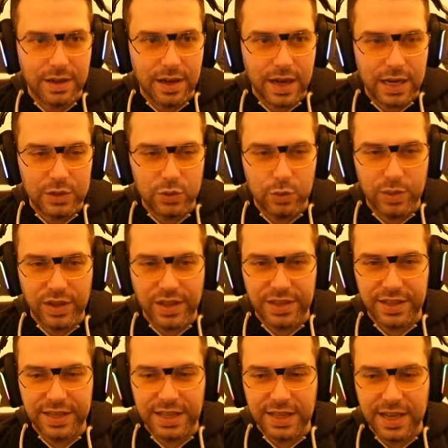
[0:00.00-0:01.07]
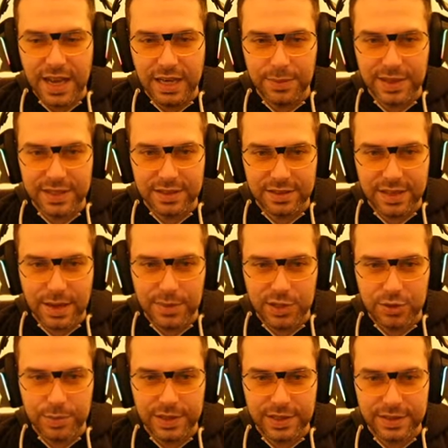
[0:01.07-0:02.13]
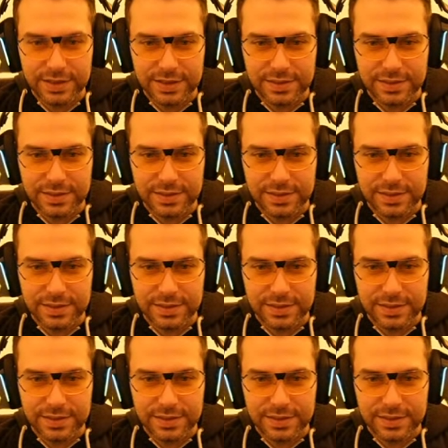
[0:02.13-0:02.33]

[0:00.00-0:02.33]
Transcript: I do play the elemental damage build.